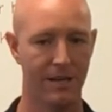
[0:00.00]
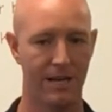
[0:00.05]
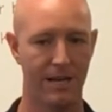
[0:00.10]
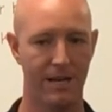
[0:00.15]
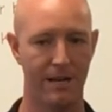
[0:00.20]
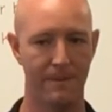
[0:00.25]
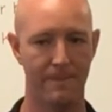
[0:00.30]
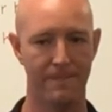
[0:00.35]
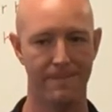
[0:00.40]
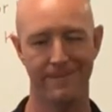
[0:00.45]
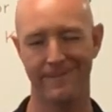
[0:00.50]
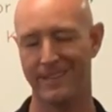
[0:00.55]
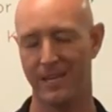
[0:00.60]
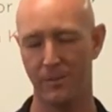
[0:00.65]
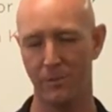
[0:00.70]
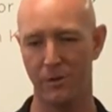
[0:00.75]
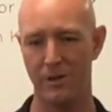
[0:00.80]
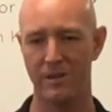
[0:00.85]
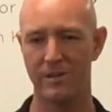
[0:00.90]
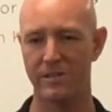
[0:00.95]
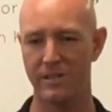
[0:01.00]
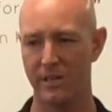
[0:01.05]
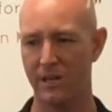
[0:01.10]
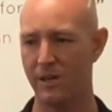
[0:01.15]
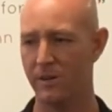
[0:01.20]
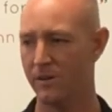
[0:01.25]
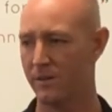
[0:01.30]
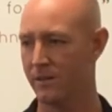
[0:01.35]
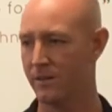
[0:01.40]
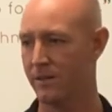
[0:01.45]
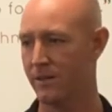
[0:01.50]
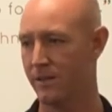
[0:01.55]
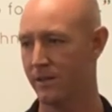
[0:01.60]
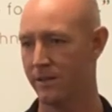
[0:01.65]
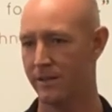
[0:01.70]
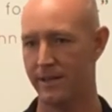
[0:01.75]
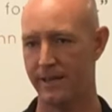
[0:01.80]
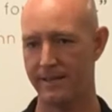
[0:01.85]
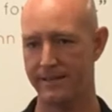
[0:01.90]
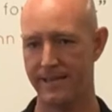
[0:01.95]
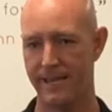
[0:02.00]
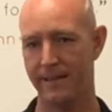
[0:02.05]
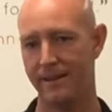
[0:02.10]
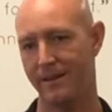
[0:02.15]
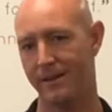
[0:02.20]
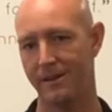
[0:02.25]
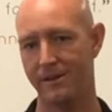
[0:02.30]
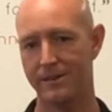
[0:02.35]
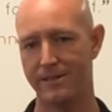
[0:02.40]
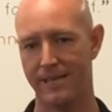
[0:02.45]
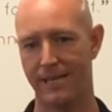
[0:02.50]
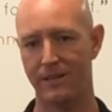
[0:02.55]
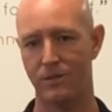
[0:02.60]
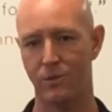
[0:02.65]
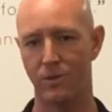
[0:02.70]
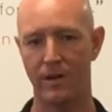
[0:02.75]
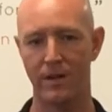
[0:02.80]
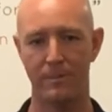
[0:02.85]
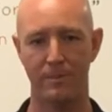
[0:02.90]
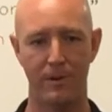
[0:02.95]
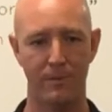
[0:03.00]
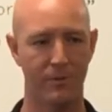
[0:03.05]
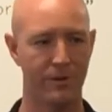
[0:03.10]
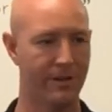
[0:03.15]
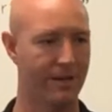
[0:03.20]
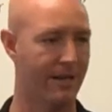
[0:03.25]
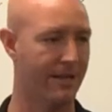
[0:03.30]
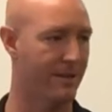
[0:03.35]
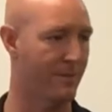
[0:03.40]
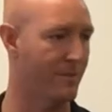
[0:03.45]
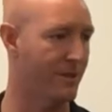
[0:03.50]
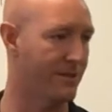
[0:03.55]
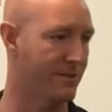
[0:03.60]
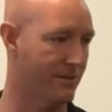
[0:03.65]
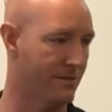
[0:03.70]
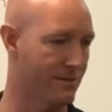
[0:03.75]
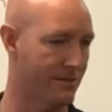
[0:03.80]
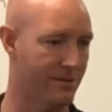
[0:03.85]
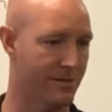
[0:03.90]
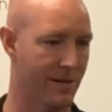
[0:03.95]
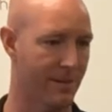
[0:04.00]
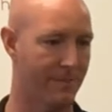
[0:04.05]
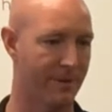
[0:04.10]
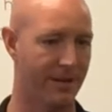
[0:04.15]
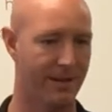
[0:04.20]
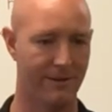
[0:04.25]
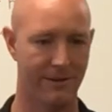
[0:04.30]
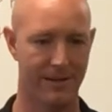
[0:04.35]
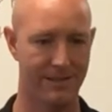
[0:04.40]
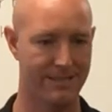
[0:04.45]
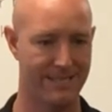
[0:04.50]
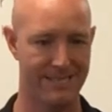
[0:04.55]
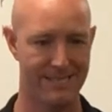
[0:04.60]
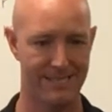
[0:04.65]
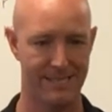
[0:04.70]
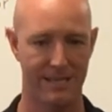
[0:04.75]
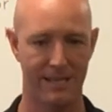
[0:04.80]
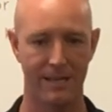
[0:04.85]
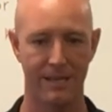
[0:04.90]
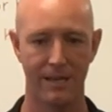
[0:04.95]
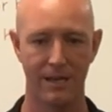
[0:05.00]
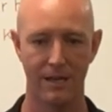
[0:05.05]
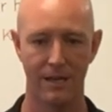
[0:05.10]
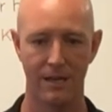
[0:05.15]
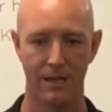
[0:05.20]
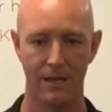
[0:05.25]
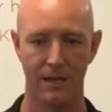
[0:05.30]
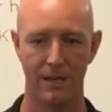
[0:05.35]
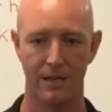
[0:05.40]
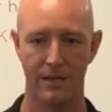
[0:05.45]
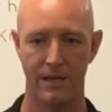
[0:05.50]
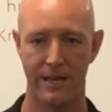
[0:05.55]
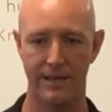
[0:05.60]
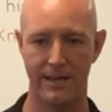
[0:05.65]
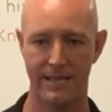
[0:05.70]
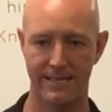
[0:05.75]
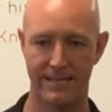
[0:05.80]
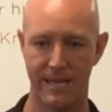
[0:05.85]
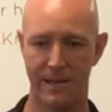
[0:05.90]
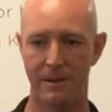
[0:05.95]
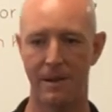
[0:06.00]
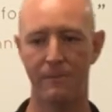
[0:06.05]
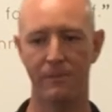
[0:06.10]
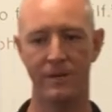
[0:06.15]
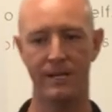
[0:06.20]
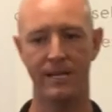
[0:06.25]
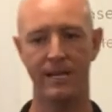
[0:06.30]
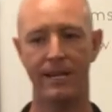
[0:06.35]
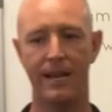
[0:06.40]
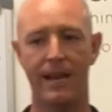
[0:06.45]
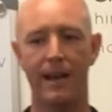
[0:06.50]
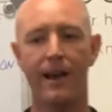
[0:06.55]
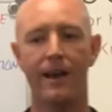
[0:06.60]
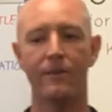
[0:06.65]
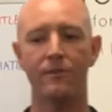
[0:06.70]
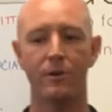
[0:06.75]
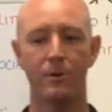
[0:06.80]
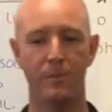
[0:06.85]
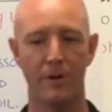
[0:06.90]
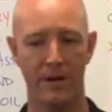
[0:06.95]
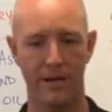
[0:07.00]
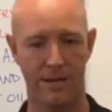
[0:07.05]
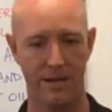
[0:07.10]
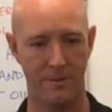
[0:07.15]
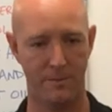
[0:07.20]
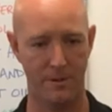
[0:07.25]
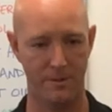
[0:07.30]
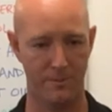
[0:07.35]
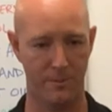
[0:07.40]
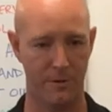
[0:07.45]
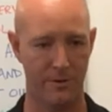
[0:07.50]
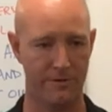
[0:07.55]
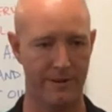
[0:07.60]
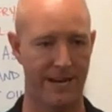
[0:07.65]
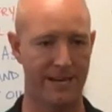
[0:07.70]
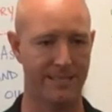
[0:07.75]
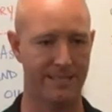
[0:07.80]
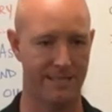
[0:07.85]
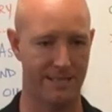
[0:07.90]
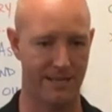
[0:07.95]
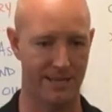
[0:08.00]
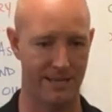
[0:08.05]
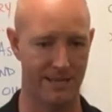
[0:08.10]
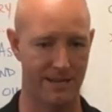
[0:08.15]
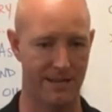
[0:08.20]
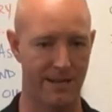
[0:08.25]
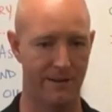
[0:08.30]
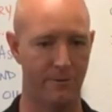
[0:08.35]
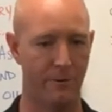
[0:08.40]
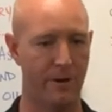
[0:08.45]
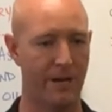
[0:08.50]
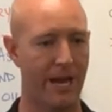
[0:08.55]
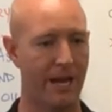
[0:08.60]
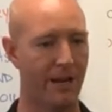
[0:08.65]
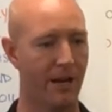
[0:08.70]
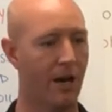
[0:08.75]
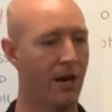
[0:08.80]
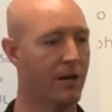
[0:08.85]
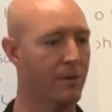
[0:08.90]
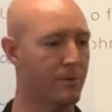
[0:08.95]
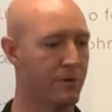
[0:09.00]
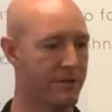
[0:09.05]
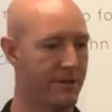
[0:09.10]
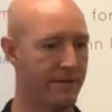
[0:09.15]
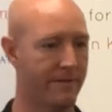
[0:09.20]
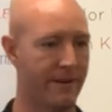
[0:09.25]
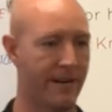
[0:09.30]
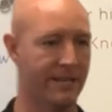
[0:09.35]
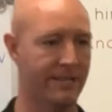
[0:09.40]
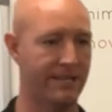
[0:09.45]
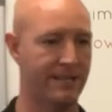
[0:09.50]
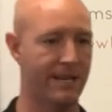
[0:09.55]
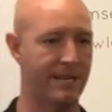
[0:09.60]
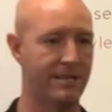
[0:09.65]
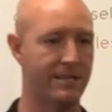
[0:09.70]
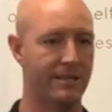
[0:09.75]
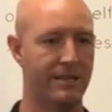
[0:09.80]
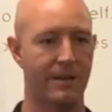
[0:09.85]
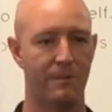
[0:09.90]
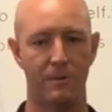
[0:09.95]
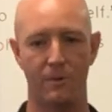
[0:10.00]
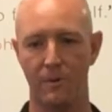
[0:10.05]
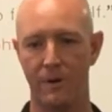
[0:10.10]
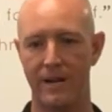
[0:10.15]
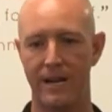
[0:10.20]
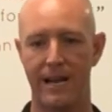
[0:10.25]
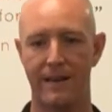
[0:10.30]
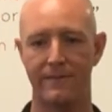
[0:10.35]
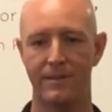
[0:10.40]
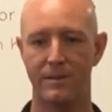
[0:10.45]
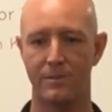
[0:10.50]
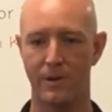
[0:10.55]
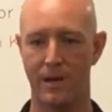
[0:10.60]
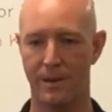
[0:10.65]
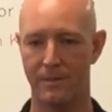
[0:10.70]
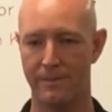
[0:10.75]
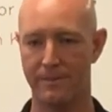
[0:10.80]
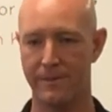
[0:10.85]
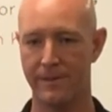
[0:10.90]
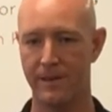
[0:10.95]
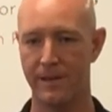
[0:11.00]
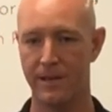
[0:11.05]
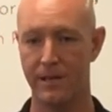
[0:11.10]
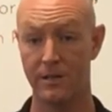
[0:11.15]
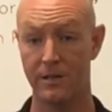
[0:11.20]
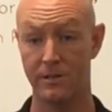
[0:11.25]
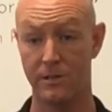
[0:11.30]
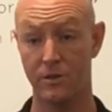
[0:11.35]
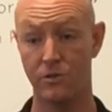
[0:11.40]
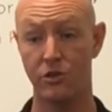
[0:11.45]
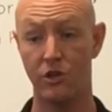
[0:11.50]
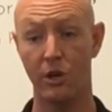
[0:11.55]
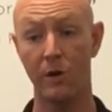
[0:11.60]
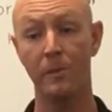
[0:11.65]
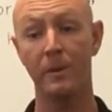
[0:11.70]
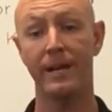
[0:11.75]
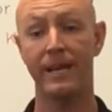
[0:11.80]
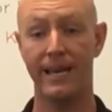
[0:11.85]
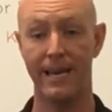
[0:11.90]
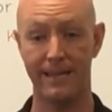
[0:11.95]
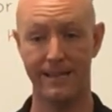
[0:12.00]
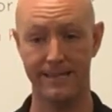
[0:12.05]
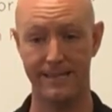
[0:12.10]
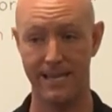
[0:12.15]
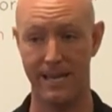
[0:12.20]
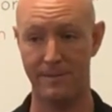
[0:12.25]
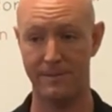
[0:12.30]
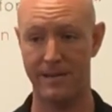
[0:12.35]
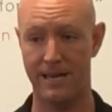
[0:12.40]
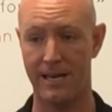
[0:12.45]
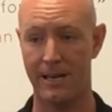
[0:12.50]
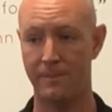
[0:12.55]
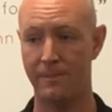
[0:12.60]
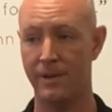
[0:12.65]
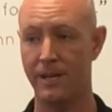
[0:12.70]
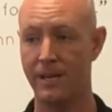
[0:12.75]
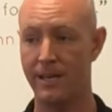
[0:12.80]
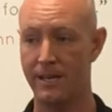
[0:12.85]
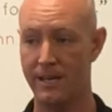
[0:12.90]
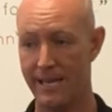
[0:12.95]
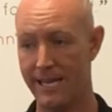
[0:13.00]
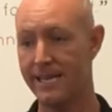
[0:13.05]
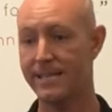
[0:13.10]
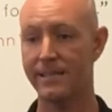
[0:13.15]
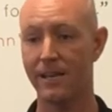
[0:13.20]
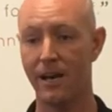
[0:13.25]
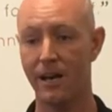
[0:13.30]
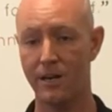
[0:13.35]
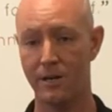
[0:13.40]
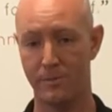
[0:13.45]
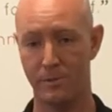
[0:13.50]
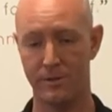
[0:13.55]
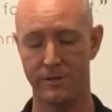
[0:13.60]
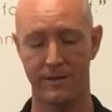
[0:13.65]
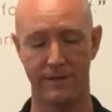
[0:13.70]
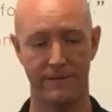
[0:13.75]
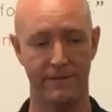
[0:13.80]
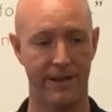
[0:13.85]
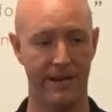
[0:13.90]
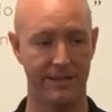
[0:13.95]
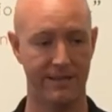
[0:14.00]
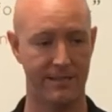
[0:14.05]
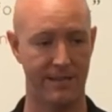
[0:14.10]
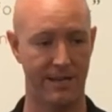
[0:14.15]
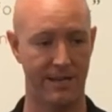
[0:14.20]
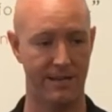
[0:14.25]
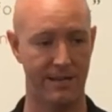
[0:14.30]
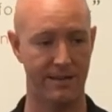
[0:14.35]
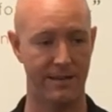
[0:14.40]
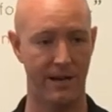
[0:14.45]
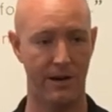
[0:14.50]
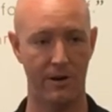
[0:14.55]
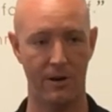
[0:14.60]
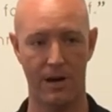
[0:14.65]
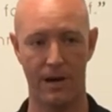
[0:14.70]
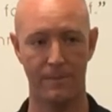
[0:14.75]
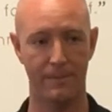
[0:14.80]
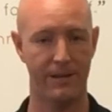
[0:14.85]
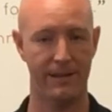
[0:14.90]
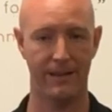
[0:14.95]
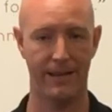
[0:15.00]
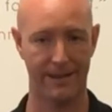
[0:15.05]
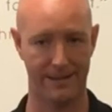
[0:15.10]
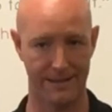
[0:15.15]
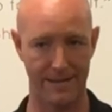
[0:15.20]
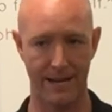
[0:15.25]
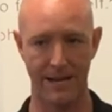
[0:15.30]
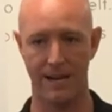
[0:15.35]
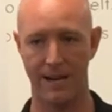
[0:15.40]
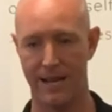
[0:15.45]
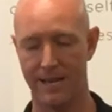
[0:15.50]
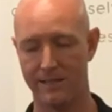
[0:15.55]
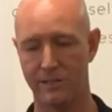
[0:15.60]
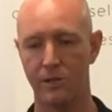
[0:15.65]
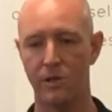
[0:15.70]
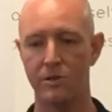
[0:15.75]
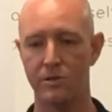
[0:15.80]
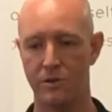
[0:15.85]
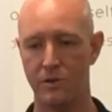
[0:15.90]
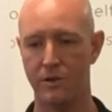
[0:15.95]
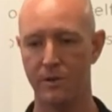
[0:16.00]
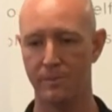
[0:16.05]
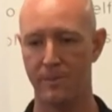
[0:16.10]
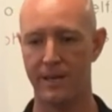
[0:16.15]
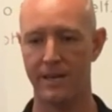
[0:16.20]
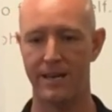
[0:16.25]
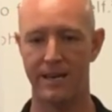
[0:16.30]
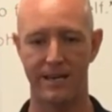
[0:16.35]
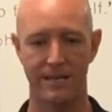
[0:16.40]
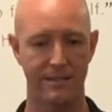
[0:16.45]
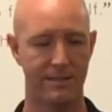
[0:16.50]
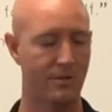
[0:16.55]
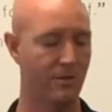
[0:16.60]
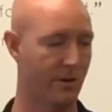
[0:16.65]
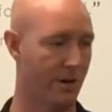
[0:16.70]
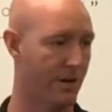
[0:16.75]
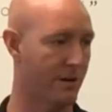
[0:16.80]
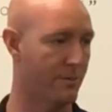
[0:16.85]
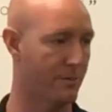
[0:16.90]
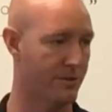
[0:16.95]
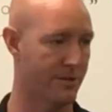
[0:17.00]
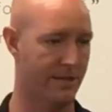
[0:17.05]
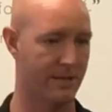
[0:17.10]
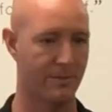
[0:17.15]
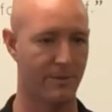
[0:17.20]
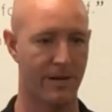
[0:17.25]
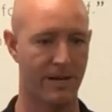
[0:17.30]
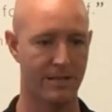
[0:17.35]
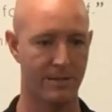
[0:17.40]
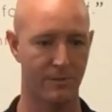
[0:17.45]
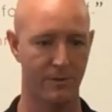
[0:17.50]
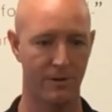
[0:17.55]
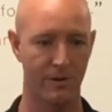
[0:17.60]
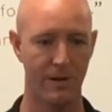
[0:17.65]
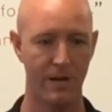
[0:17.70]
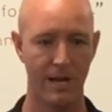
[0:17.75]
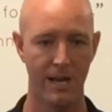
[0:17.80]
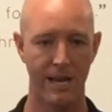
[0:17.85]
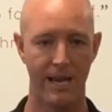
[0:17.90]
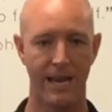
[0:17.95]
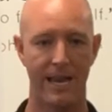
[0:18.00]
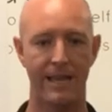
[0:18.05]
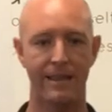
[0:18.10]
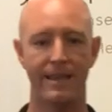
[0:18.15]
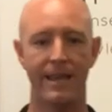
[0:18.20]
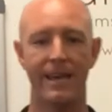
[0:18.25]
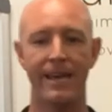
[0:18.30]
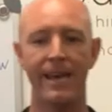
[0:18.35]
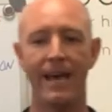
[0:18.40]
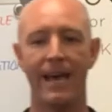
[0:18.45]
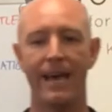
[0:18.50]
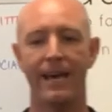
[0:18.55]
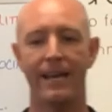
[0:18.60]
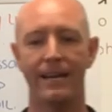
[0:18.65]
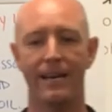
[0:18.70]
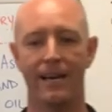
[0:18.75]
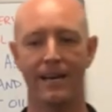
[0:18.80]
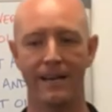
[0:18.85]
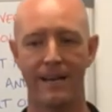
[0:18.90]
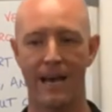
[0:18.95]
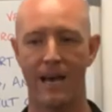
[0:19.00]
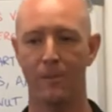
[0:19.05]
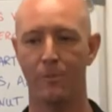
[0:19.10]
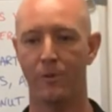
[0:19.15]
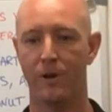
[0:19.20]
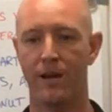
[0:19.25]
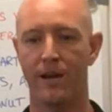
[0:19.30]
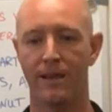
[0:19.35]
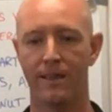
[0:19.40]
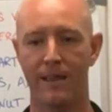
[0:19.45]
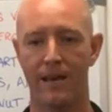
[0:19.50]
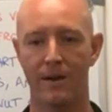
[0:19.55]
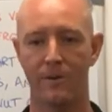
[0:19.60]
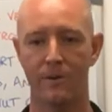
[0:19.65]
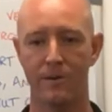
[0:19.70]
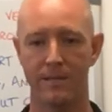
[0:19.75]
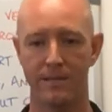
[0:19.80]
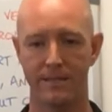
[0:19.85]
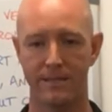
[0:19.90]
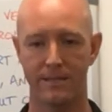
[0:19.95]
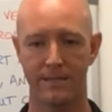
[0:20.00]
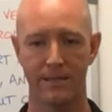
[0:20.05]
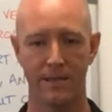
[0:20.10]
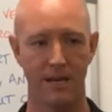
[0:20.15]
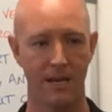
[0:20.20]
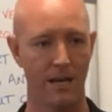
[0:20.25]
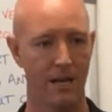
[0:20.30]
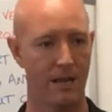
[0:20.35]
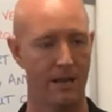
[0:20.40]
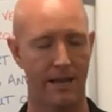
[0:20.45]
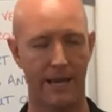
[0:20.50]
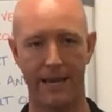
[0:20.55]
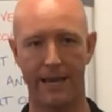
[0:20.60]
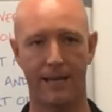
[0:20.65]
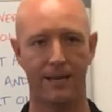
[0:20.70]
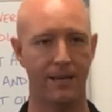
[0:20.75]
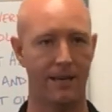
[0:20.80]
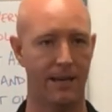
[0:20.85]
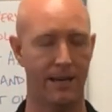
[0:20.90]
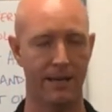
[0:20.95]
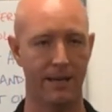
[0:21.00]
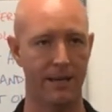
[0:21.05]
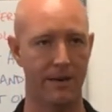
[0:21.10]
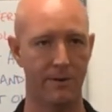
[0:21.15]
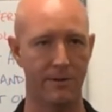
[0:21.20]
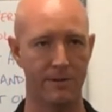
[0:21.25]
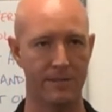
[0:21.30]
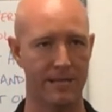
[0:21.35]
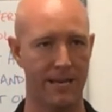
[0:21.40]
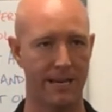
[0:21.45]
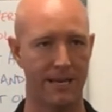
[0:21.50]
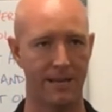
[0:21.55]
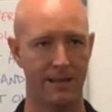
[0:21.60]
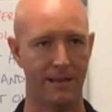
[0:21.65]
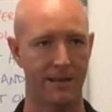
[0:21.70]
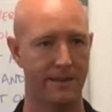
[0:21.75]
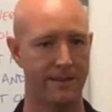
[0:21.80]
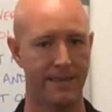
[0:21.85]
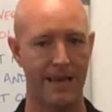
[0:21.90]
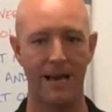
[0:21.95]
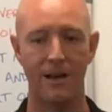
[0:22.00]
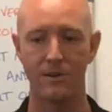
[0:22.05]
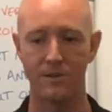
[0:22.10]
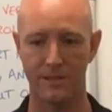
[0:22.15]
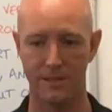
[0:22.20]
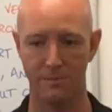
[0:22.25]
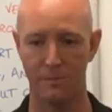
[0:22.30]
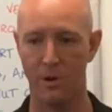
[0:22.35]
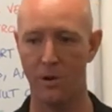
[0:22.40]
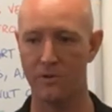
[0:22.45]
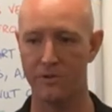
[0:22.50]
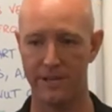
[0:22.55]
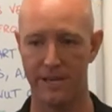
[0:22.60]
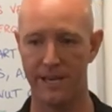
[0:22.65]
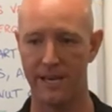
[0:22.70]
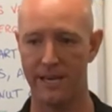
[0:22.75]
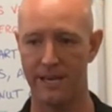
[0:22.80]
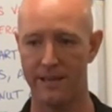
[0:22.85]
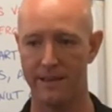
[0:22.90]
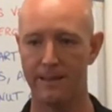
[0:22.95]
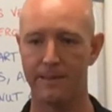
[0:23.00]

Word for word: um, a couple years ago, they said, you know, it was like 20 people that got the measles or something around Disney. Mm-hmm. And they said, we need everybody to be more vaccinated. If we got 100% vaccination, then we wouldn't have these problems. So Germany, at the same time, is 100% vaccinated. They're, I mean, like 90, as close you can be uh, to 100% as possible. Mm-hmm. And they had an outbreak that was like, it was like in the thousand, multi